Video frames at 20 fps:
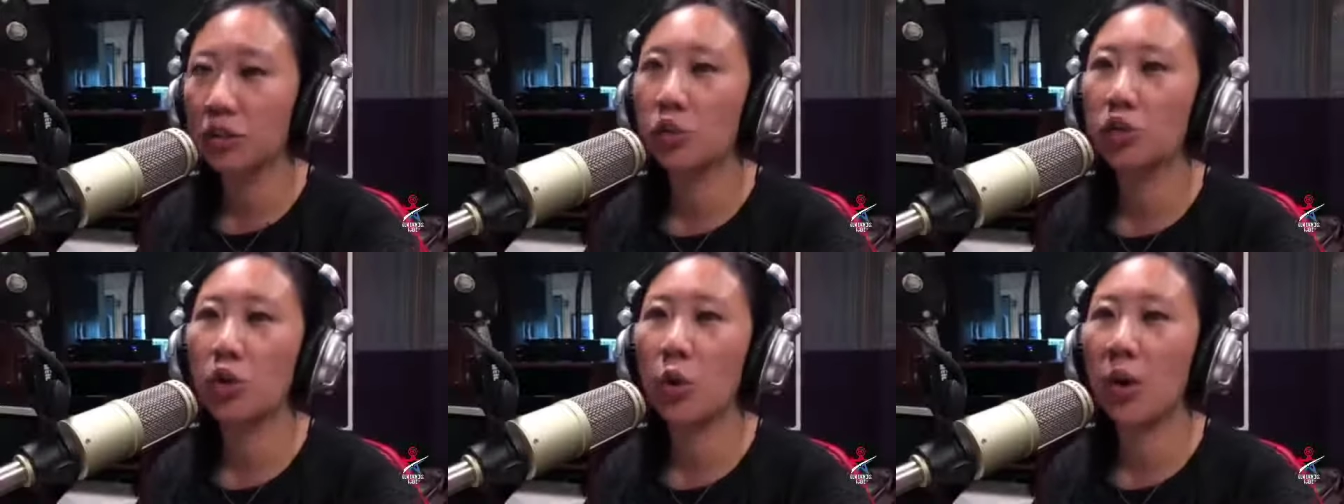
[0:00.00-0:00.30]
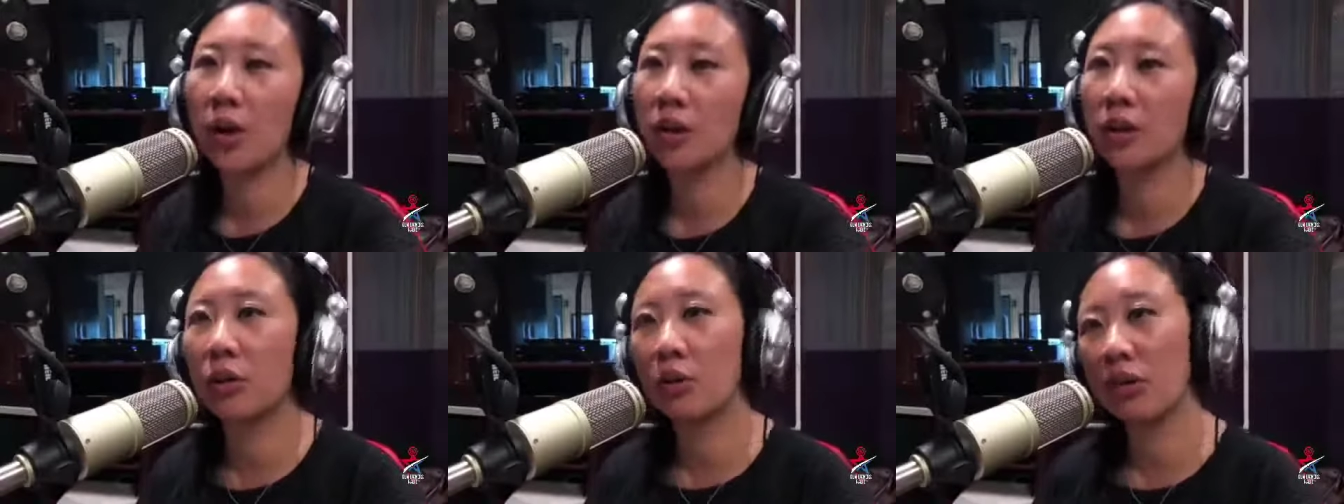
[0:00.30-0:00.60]

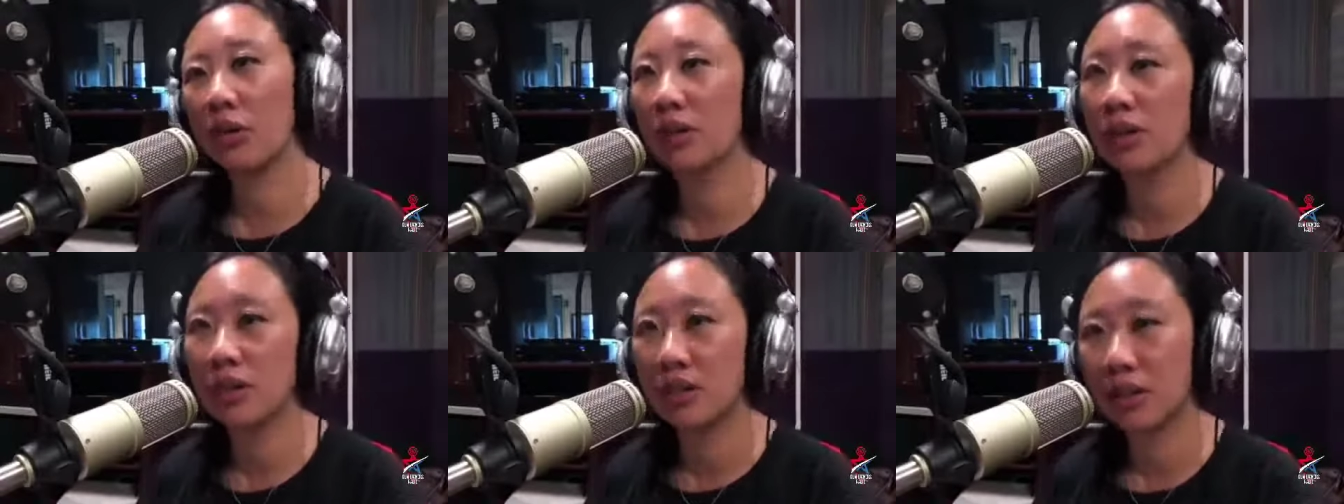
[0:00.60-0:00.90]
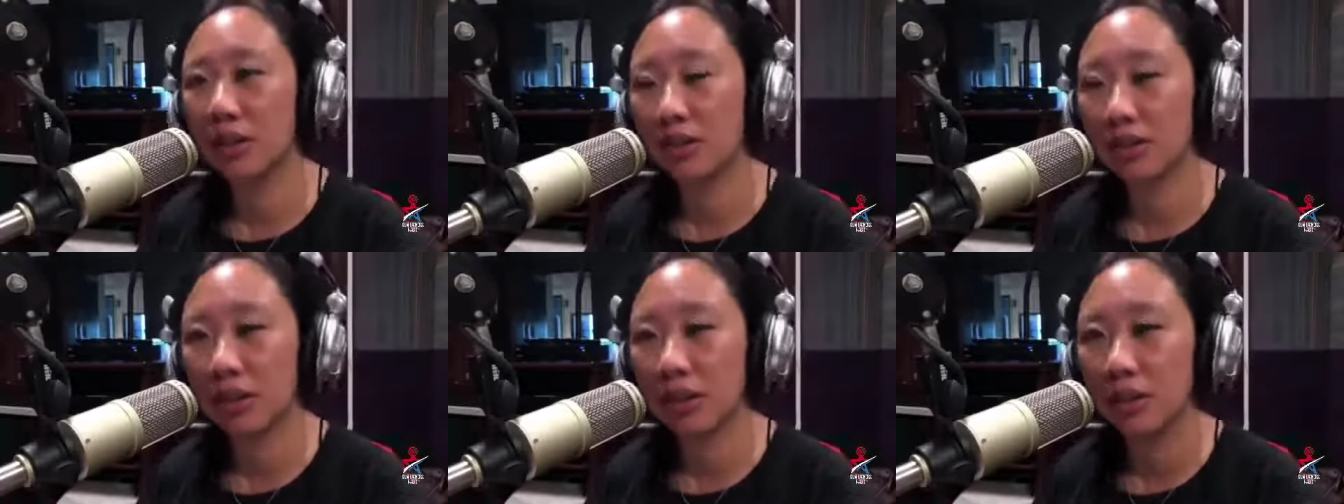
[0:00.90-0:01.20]
join an
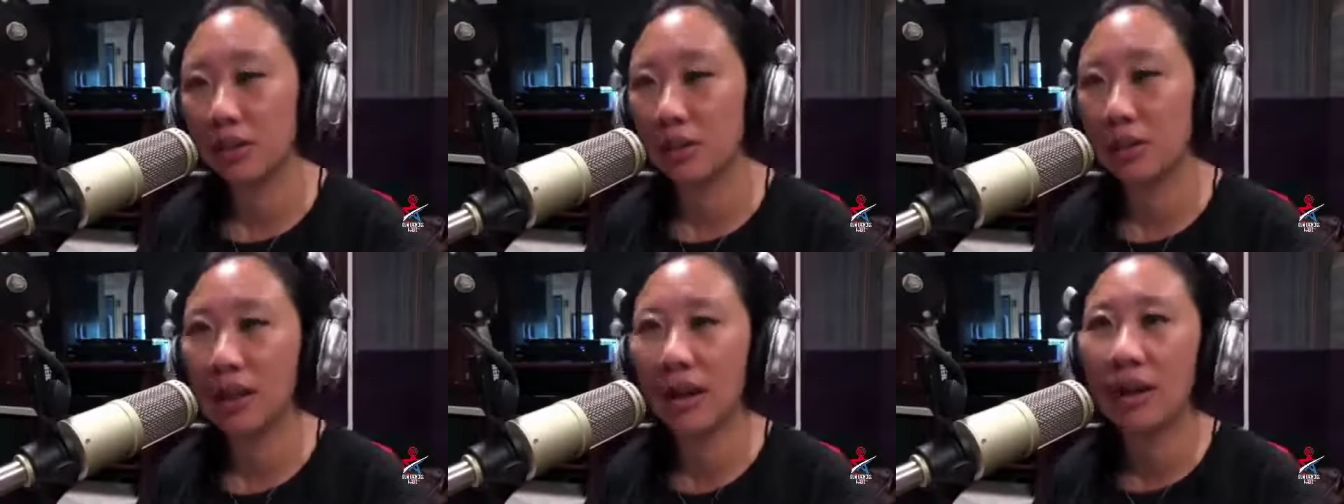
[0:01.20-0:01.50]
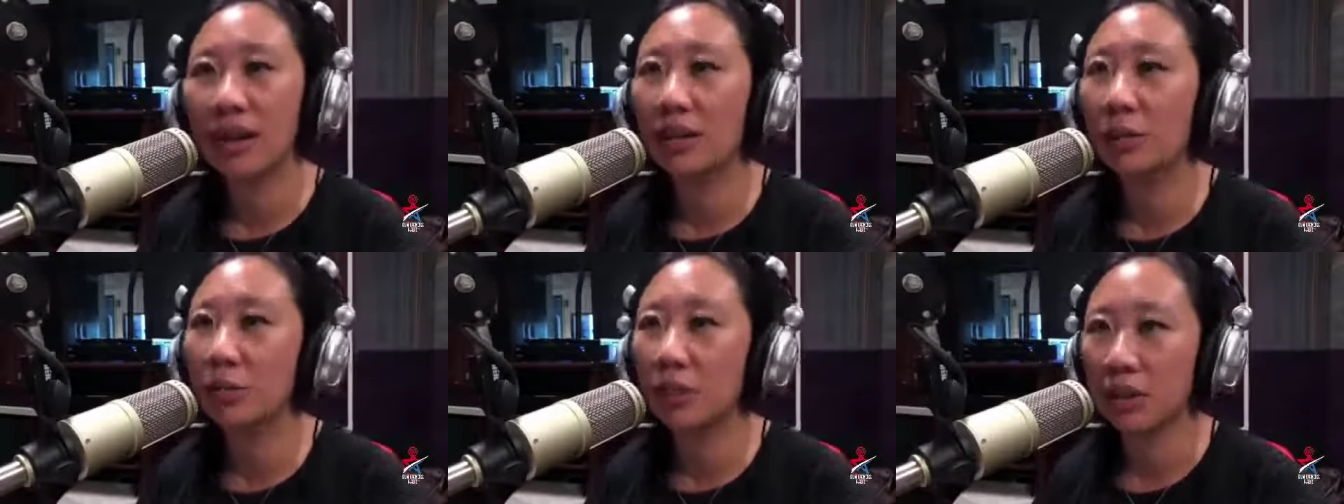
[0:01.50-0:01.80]
organization,
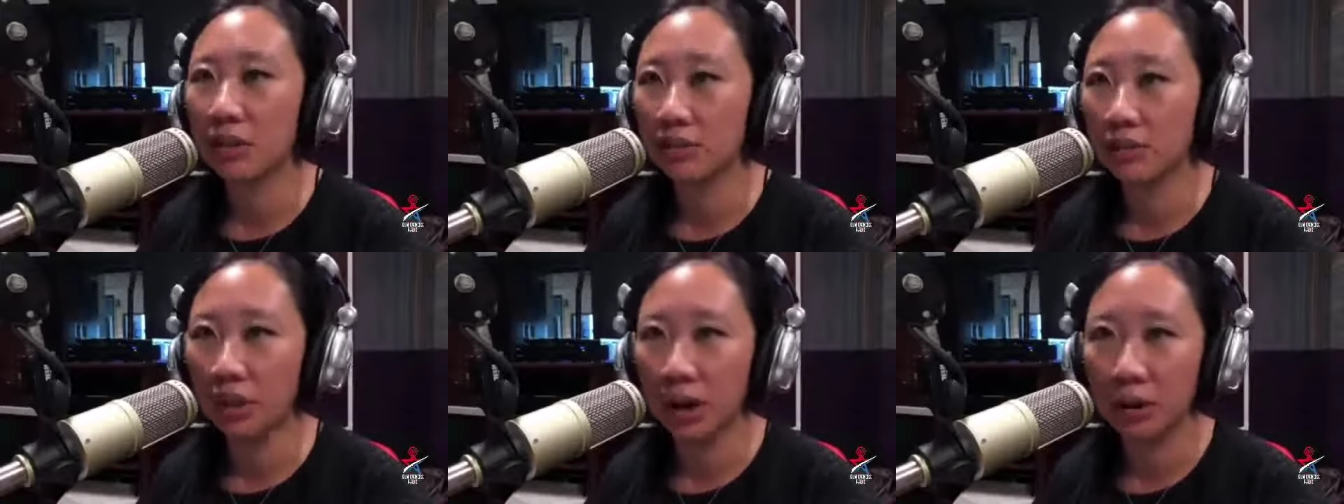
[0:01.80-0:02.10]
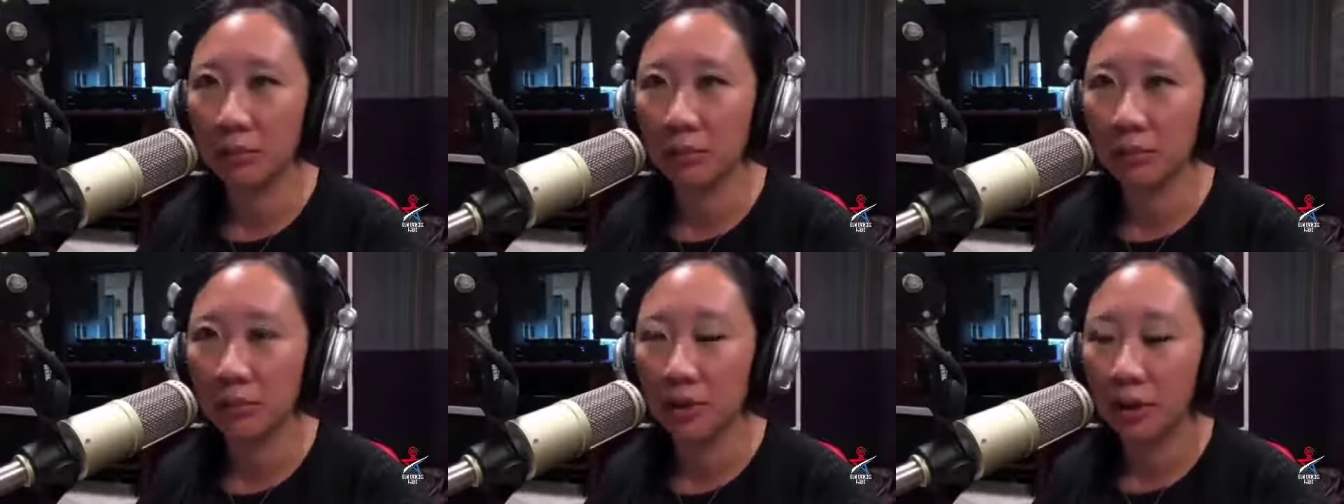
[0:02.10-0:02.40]
any one of
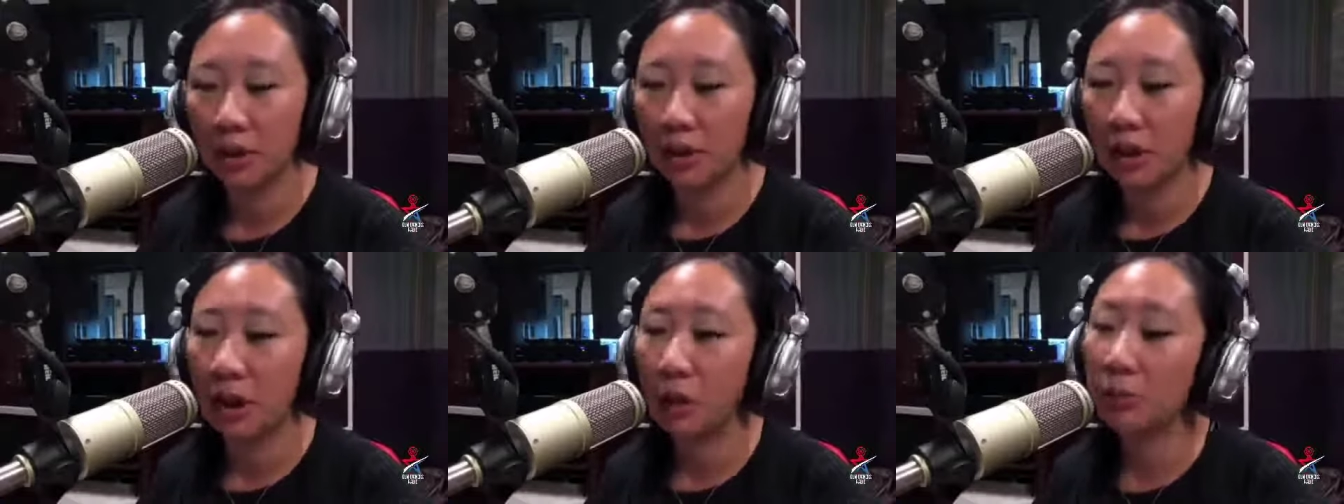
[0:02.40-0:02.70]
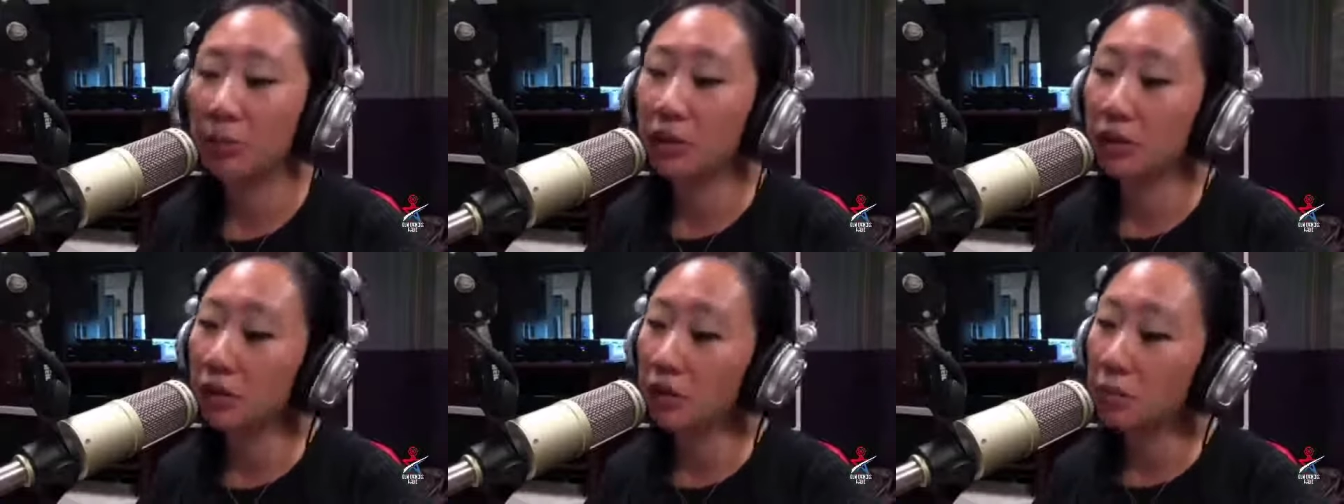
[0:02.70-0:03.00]
them. Mm-hmm.
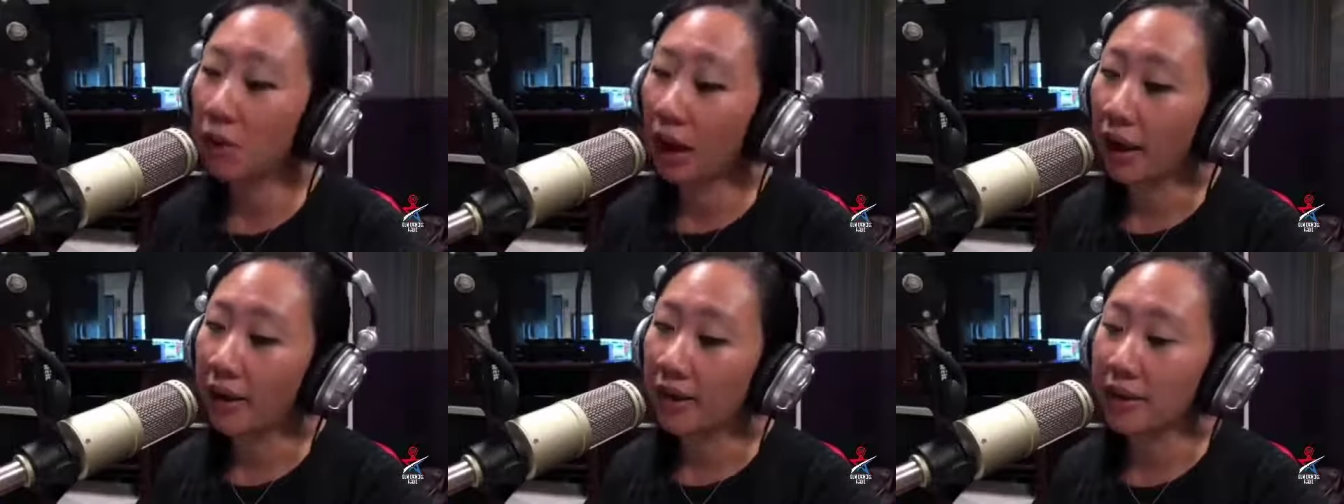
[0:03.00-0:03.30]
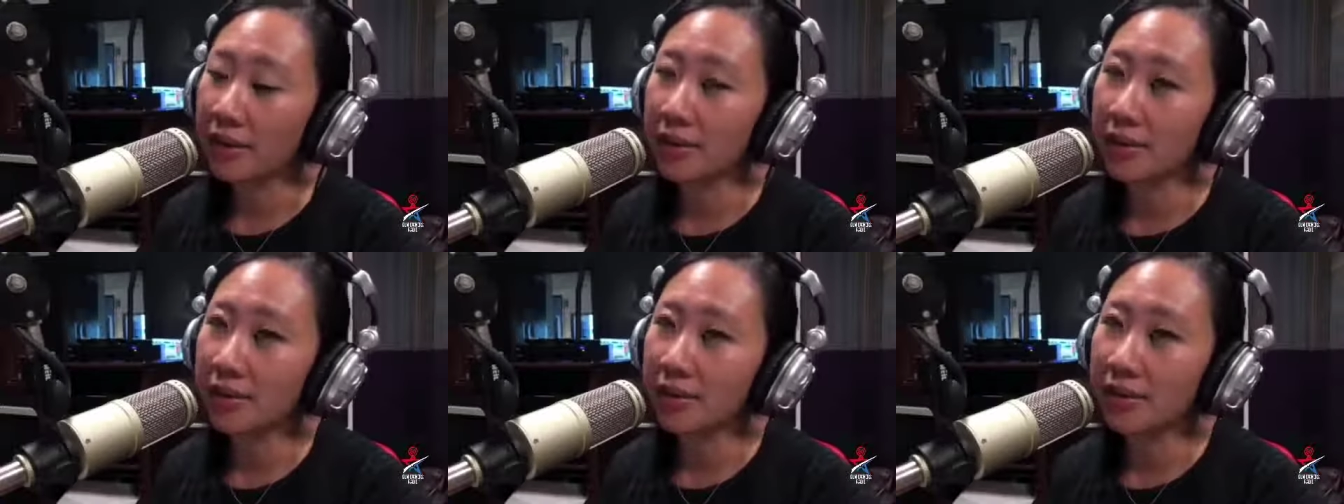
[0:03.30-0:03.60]
I'm a little
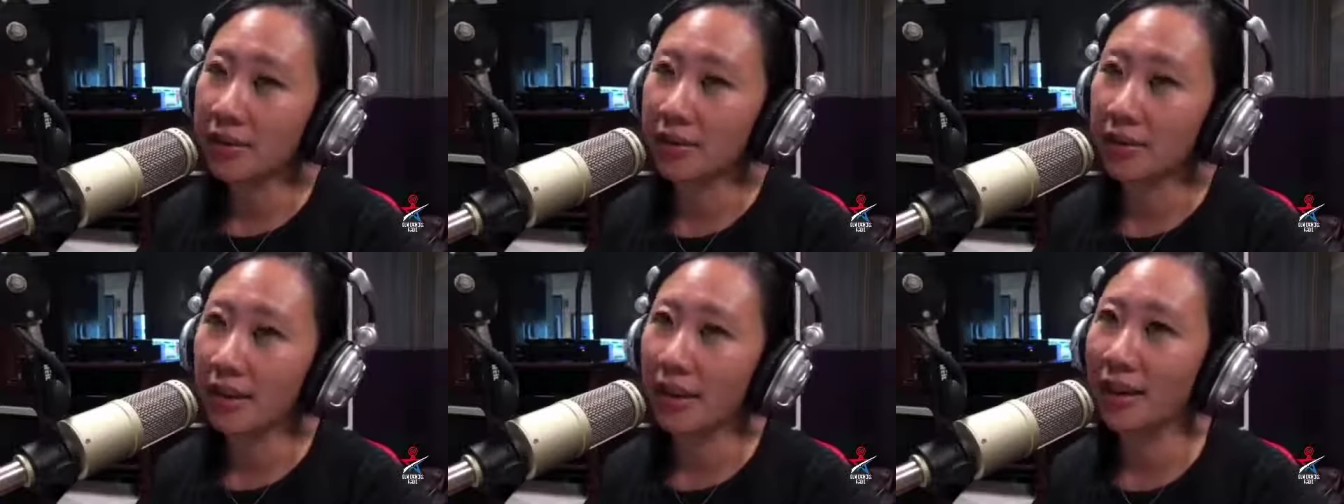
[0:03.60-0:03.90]
biased.